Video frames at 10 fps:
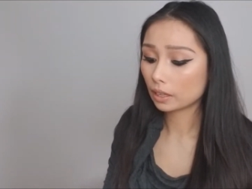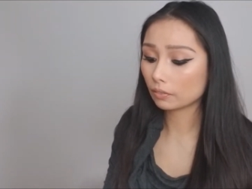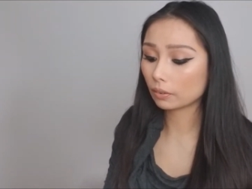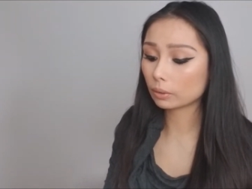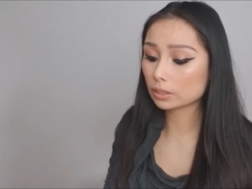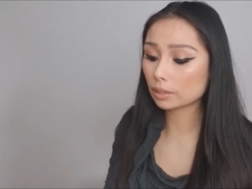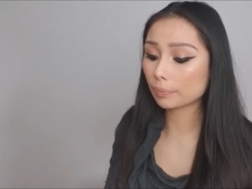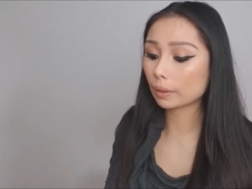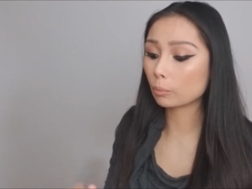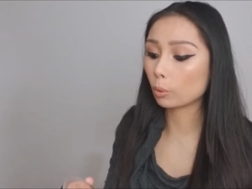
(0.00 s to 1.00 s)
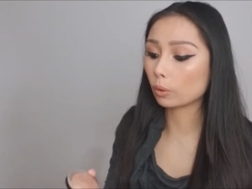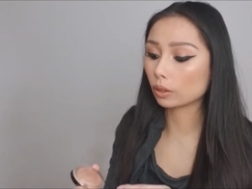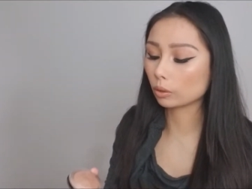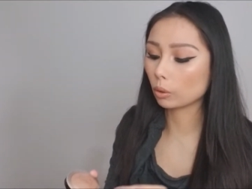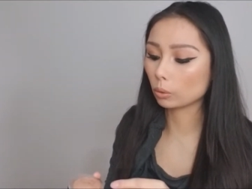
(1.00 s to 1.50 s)
If I want something
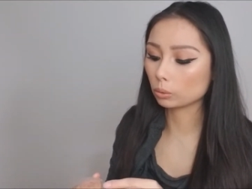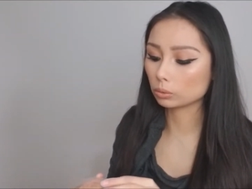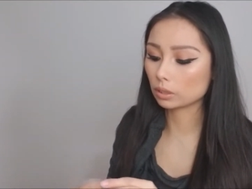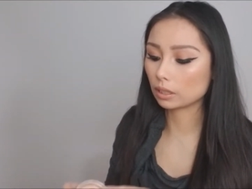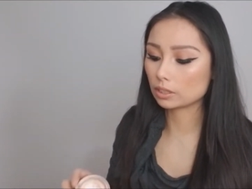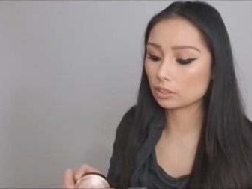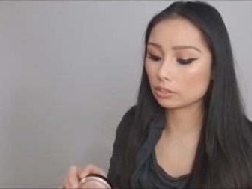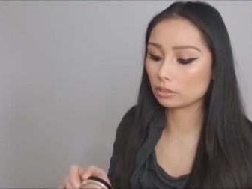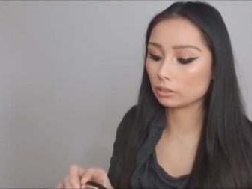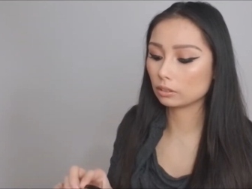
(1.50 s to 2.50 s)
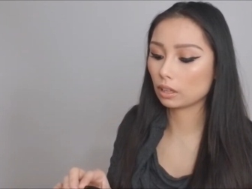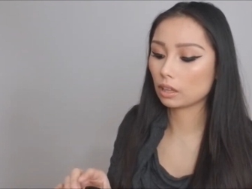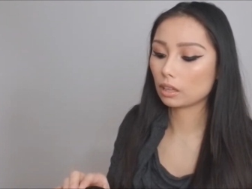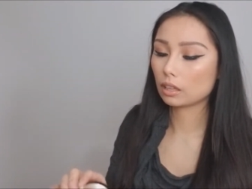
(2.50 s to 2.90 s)
more gold, I still